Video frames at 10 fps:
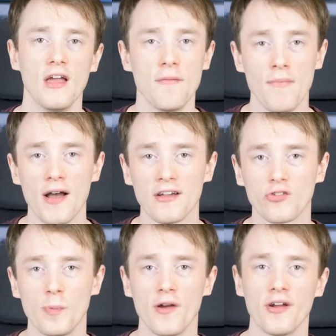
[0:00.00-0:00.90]
In my
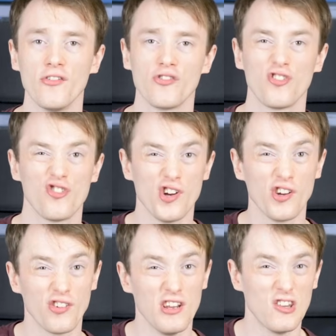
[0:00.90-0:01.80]
experience,
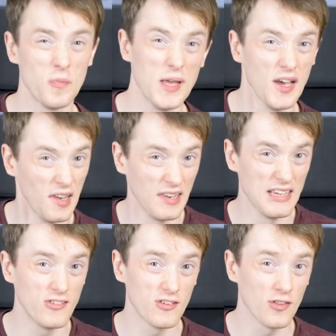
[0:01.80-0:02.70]
chunks need to be at
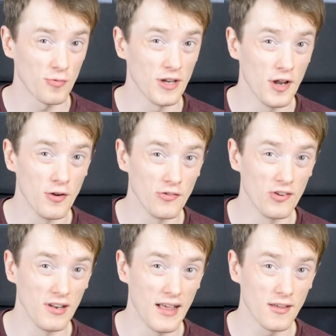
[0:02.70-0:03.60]
least 3 notes
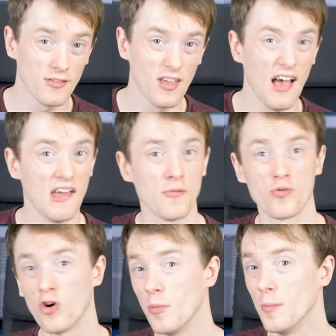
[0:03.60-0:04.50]
in length, and
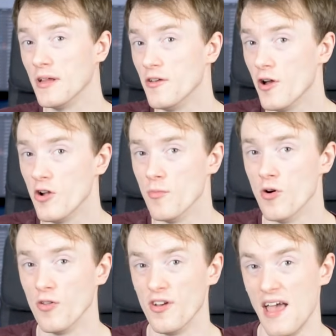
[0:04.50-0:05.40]
probably no
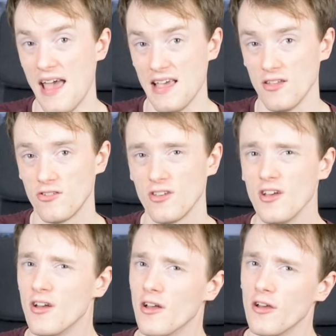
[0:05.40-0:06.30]
more than 8.
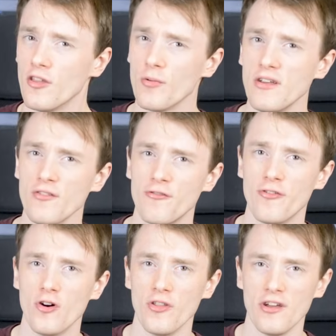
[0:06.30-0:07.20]
The reason
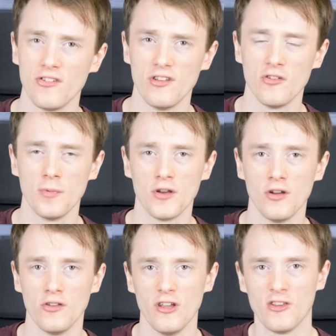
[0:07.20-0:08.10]
for this is
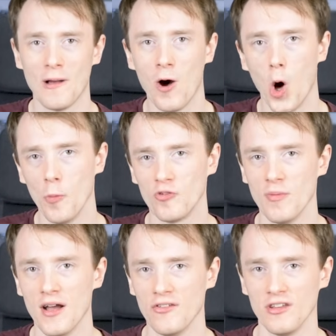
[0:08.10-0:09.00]
because it's about
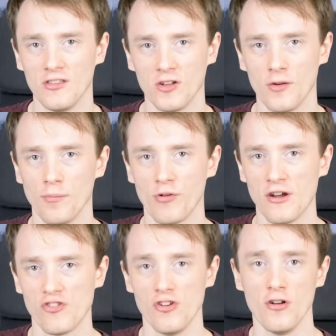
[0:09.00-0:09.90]
optimizing the
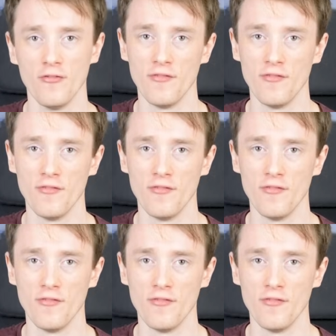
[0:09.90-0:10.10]
compression of